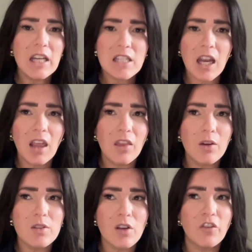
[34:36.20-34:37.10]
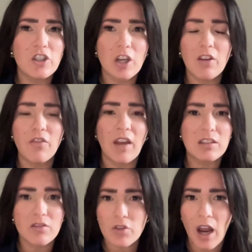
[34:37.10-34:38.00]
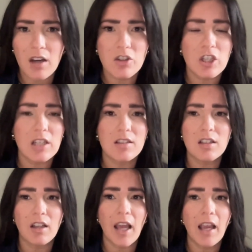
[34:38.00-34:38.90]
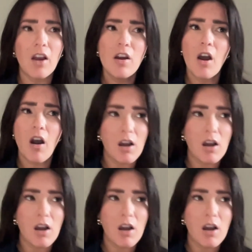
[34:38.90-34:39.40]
finding those efficient and effective strategies to like